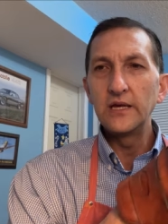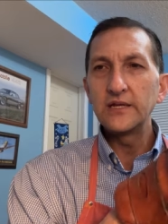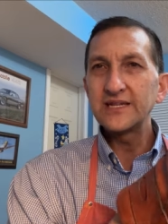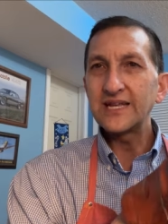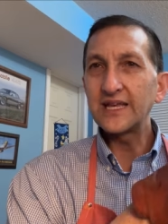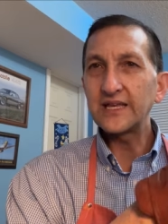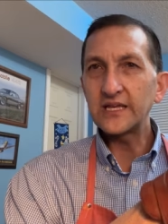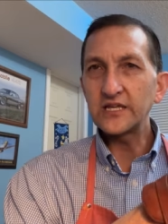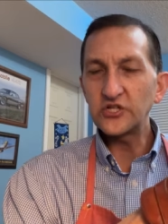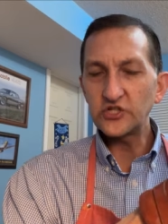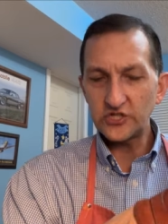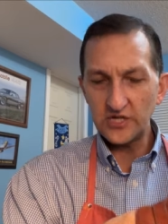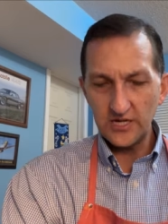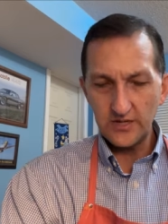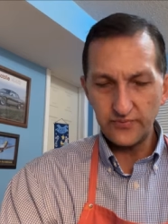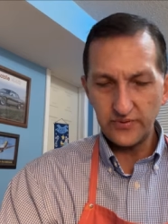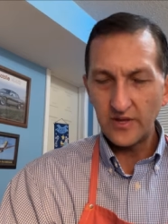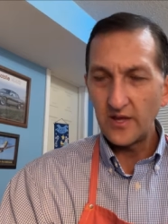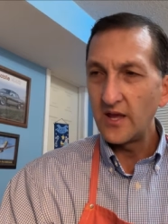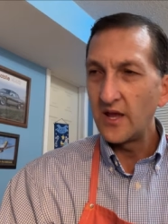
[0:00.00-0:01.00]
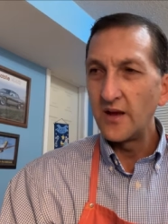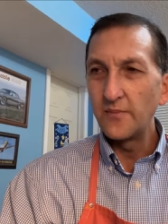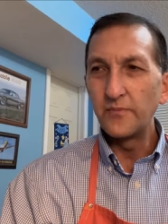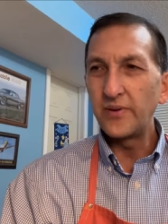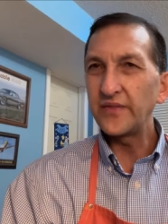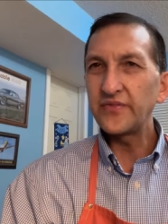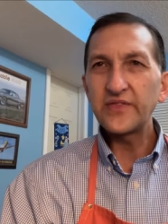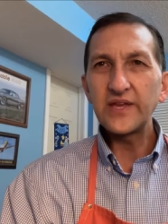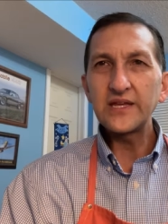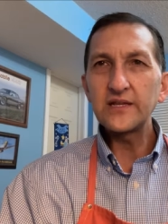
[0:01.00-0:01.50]
taking shape
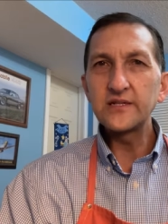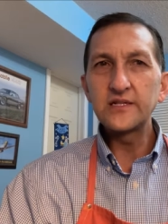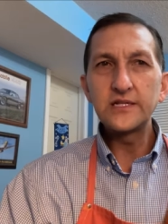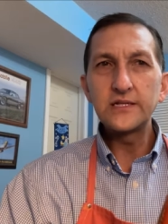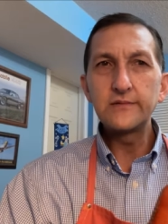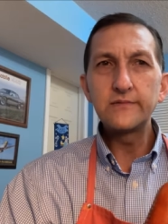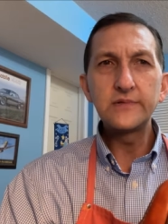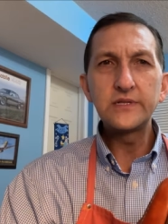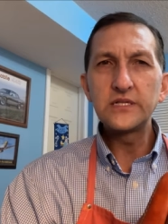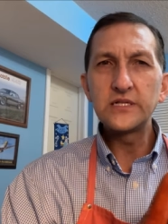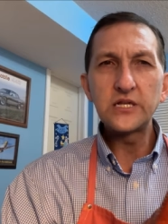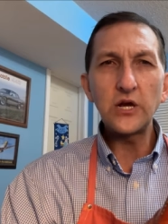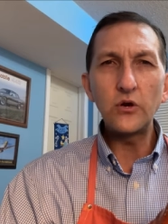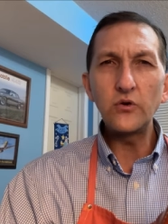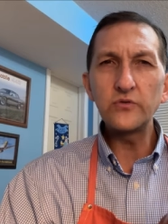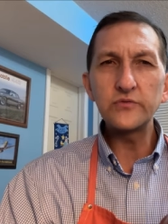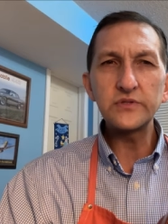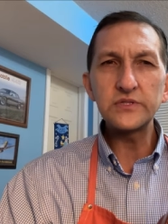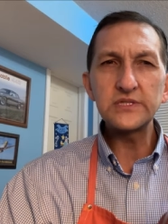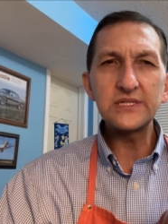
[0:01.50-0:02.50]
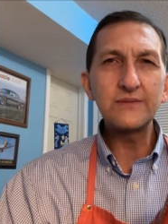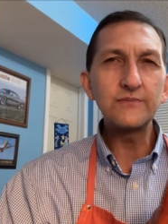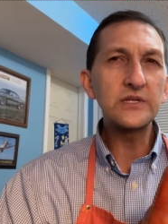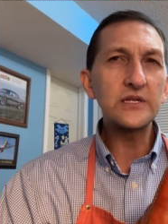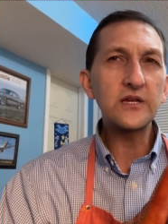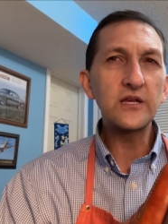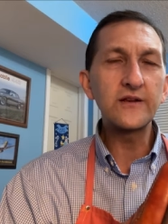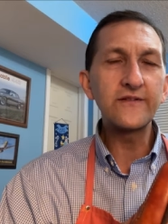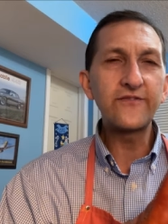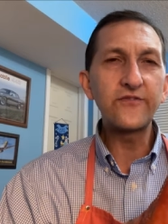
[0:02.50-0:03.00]
but they don't seem to
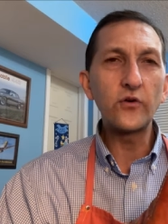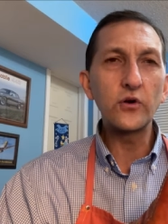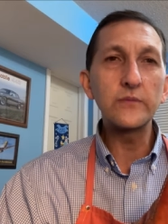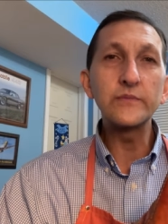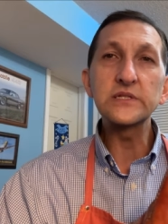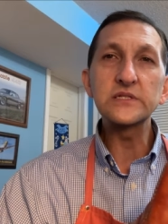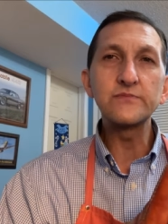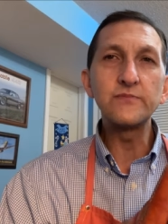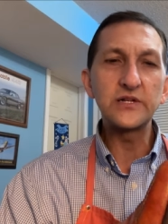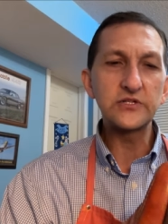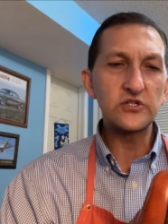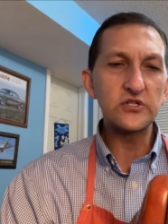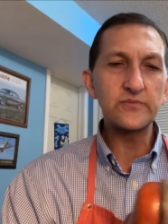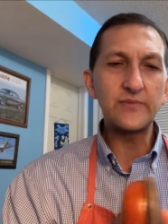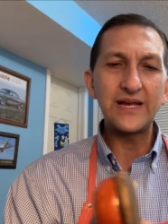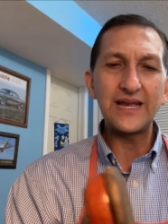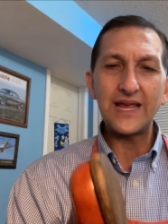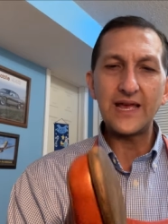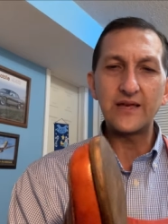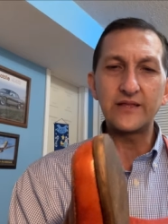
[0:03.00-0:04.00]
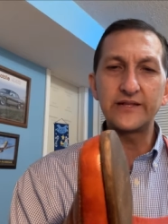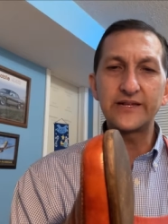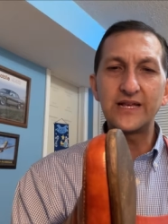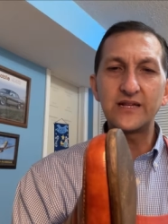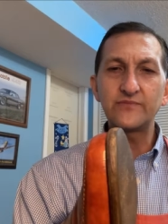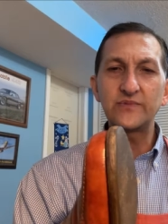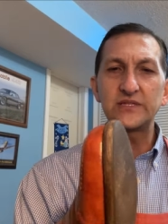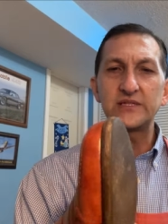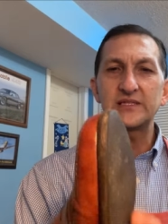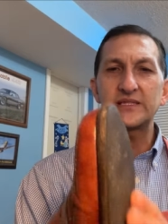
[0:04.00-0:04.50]
conform as much as my Allen
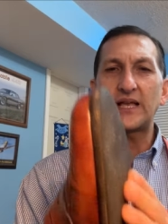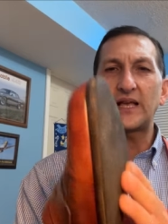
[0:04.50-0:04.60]
Edmonds.